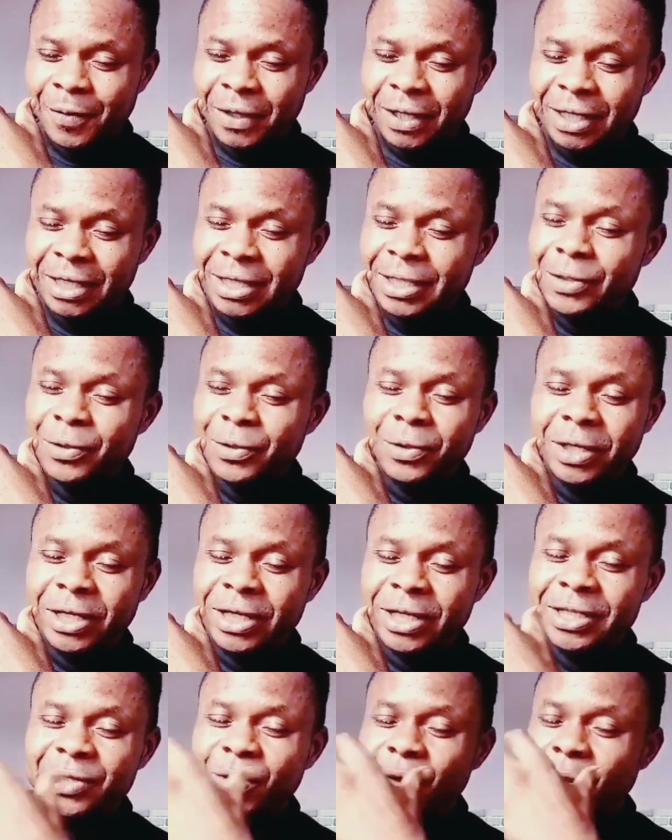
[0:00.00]

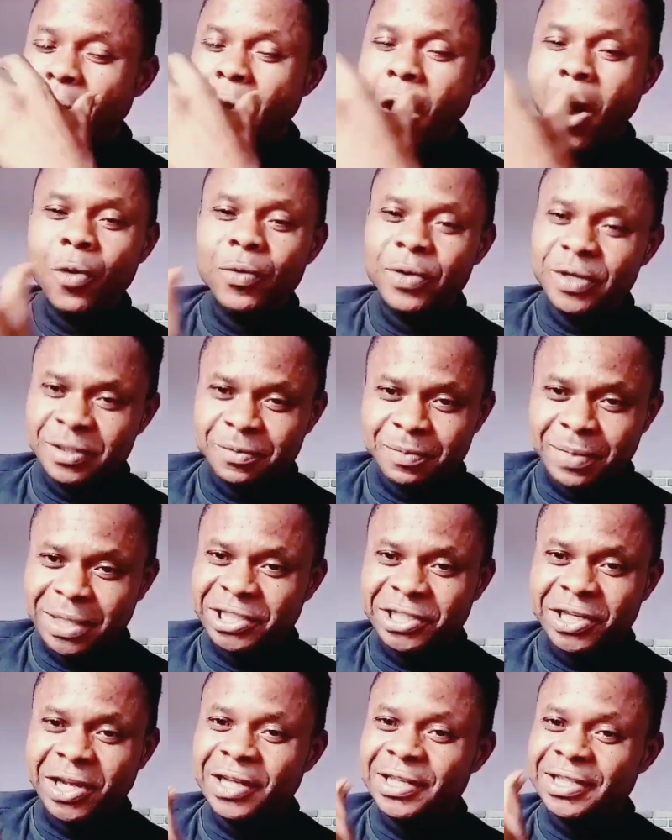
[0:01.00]
he'll always be
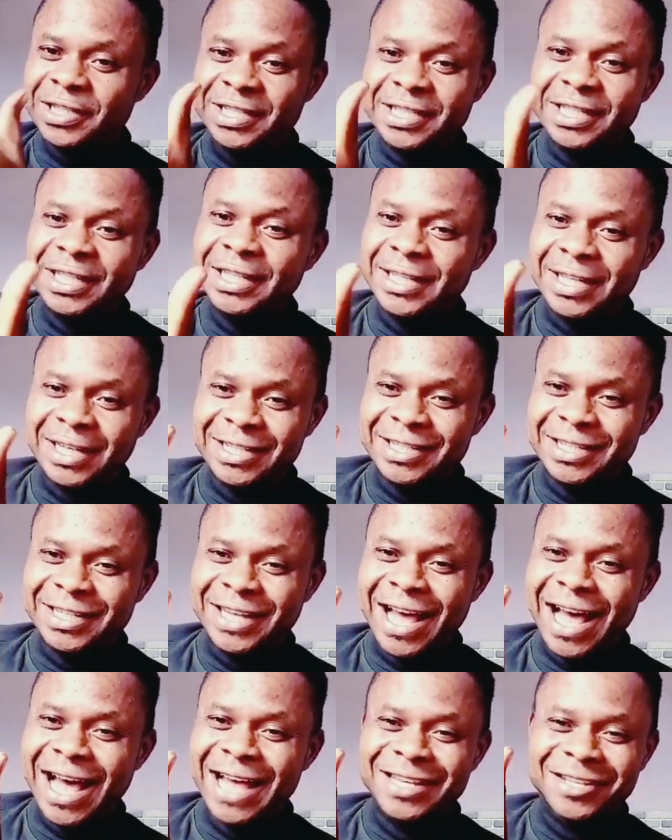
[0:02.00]
John Cedars
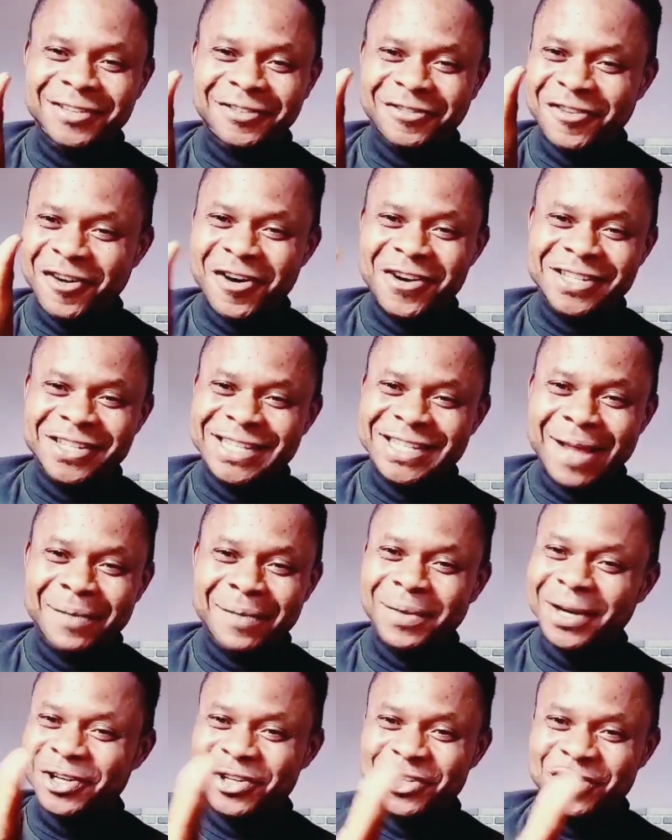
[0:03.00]
as far as
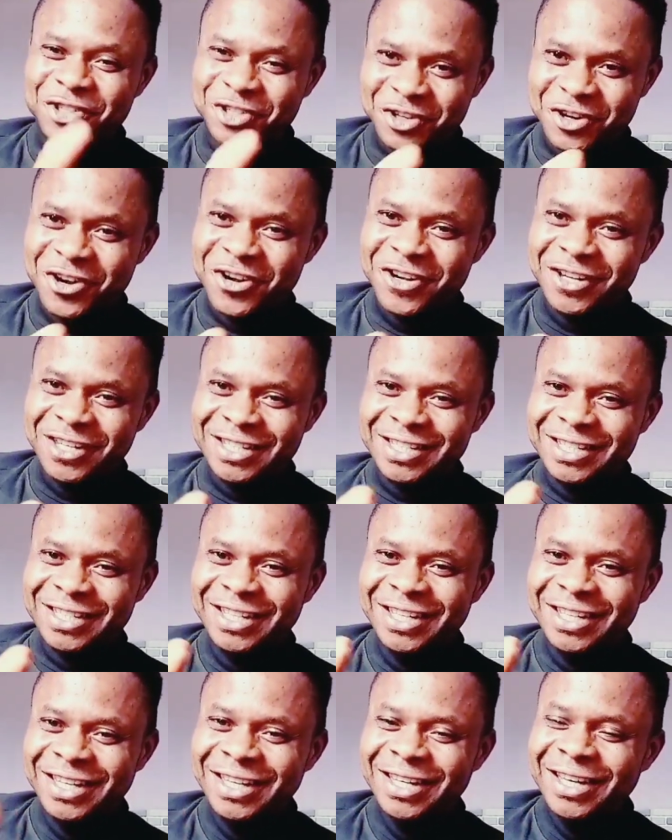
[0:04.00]
I'm concerned.
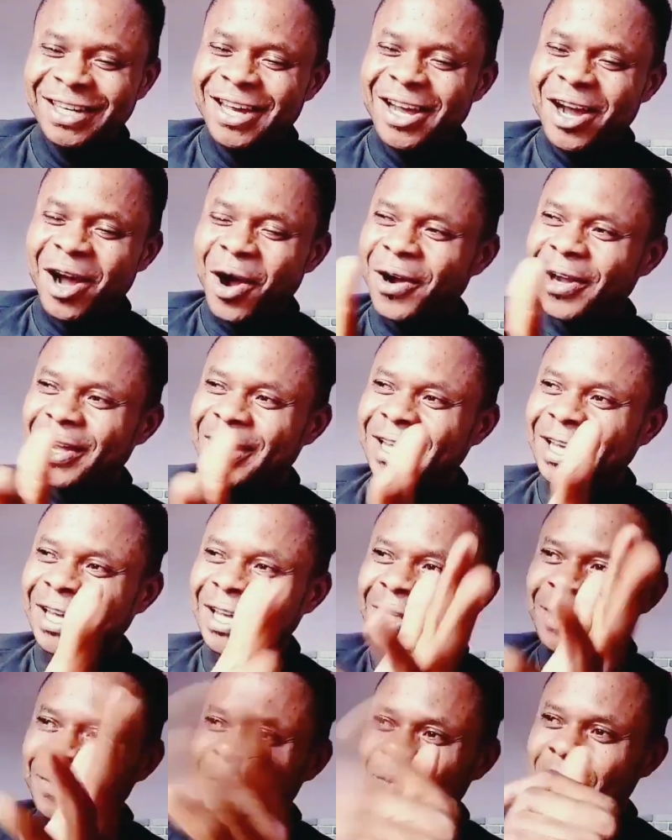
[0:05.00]

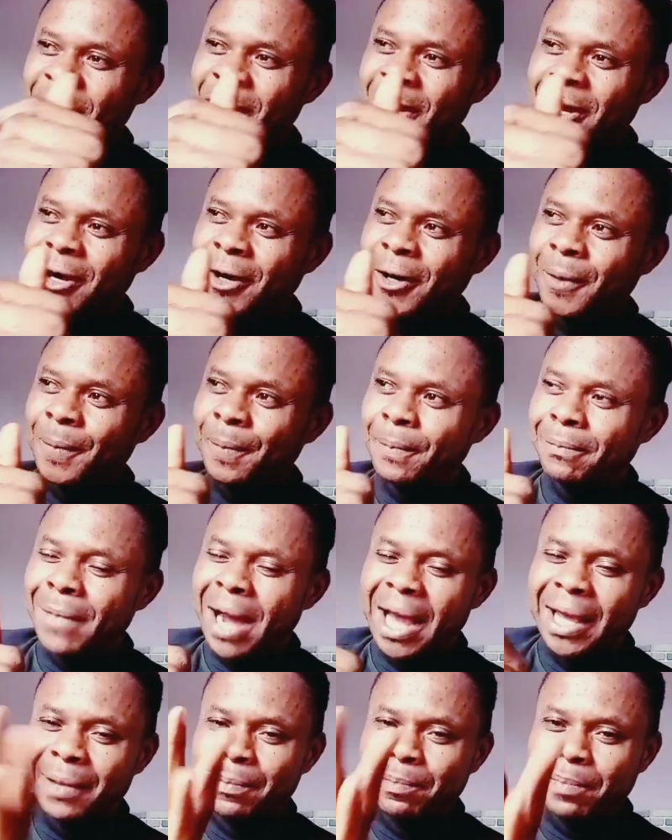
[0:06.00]
Okay,
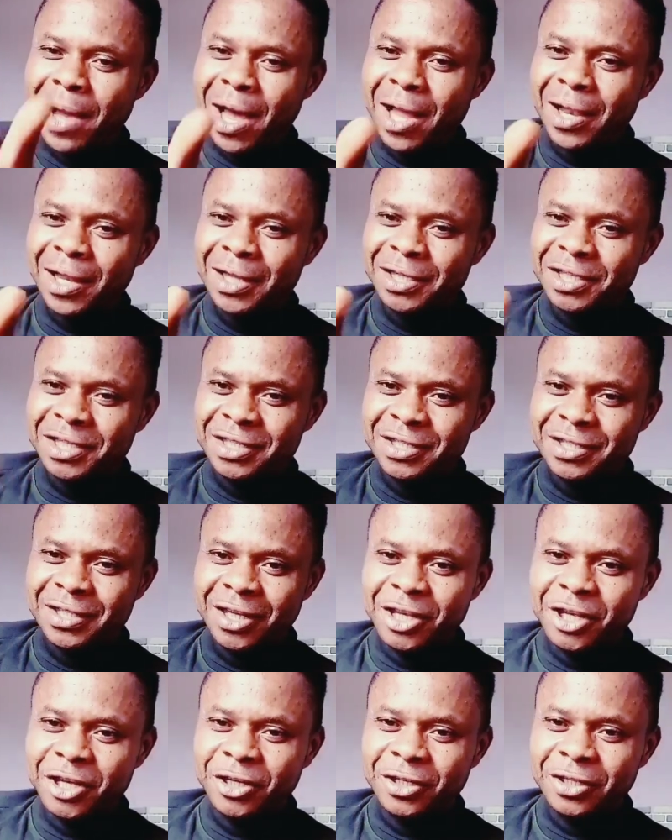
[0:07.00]
my apologies,
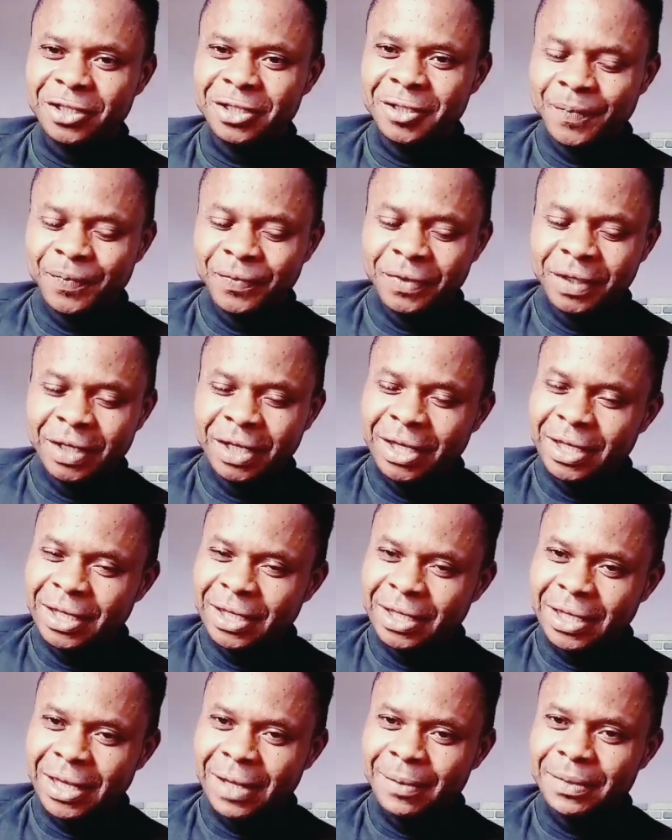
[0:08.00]
Leod.
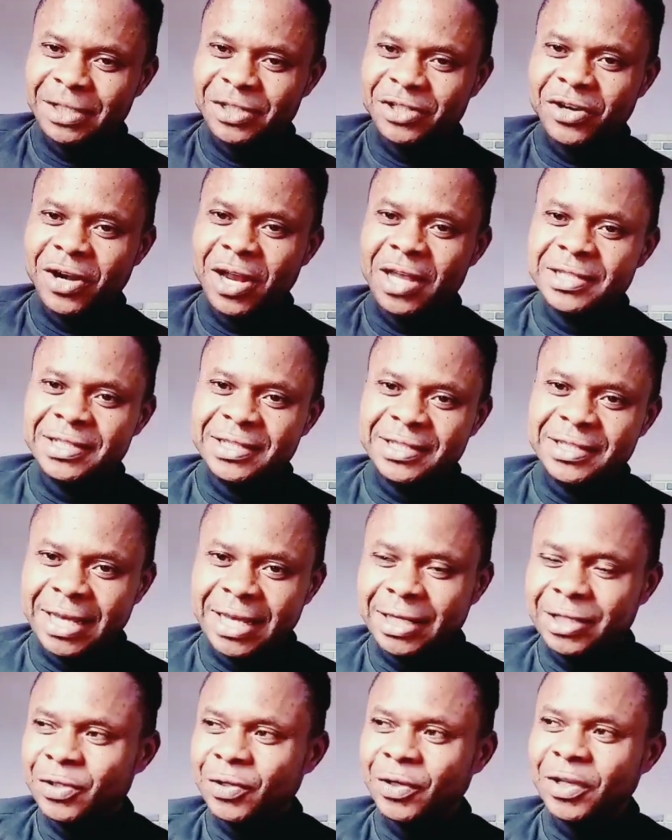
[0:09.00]
Let me try and
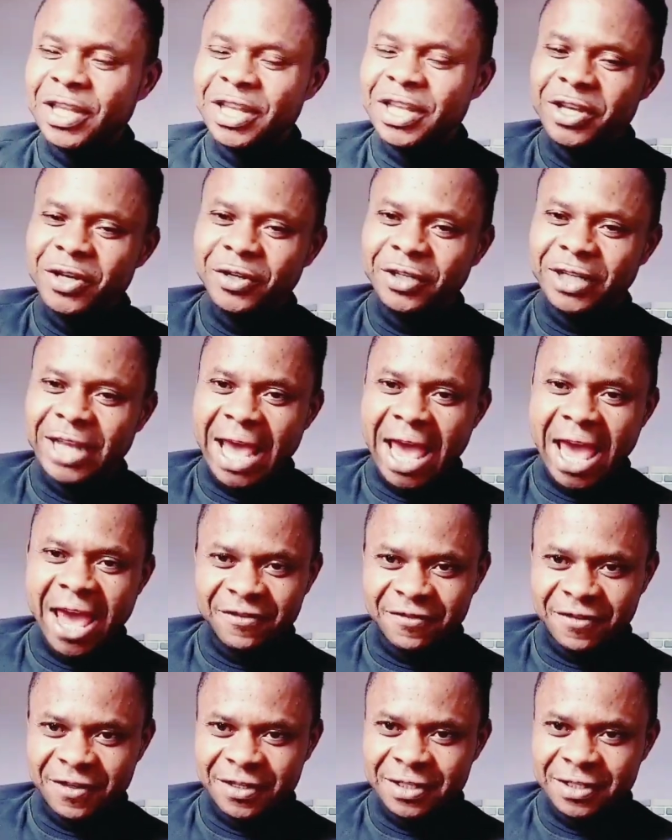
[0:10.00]
stick to Leod
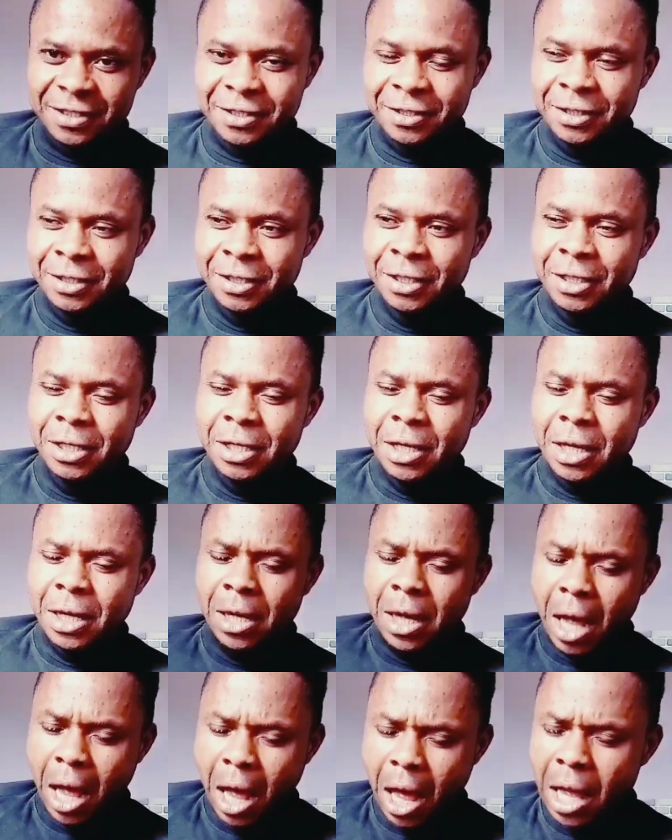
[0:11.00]
Evans.
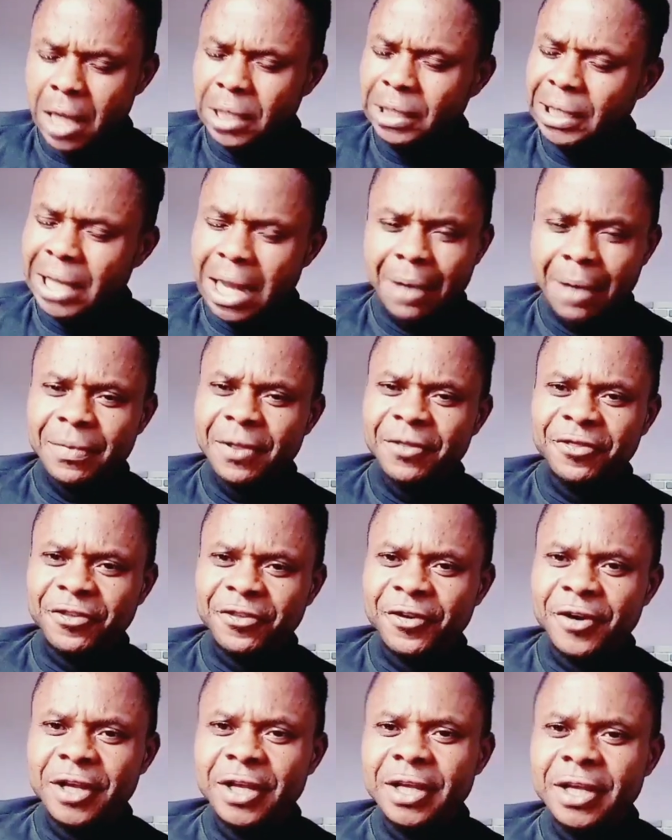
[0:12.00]
On number
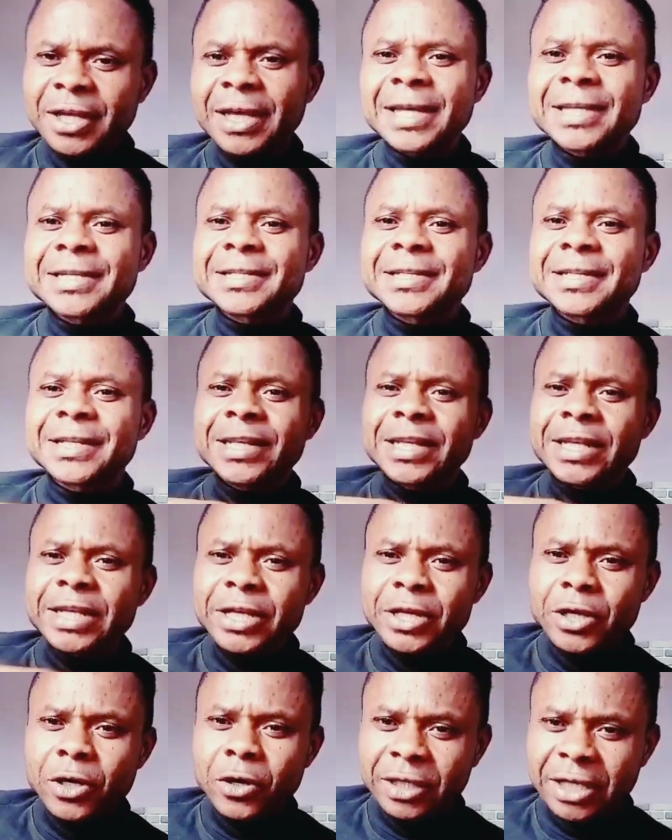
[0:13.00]
3 is
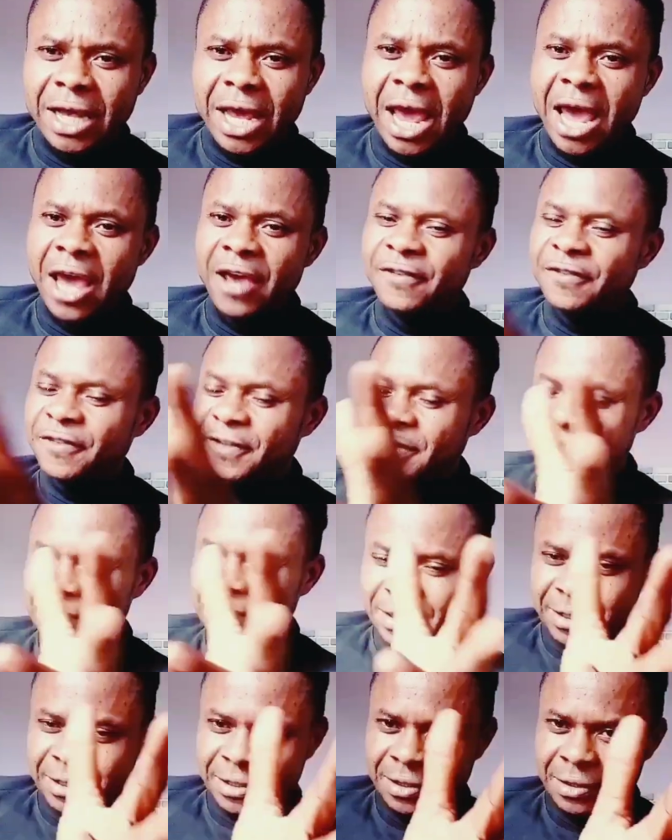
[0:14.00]
Leod
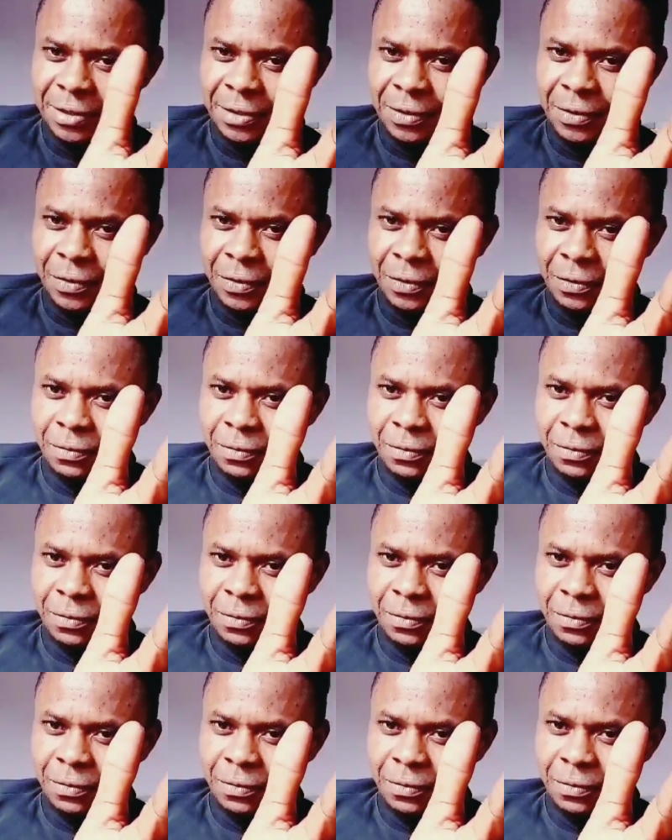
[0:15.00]
Evans.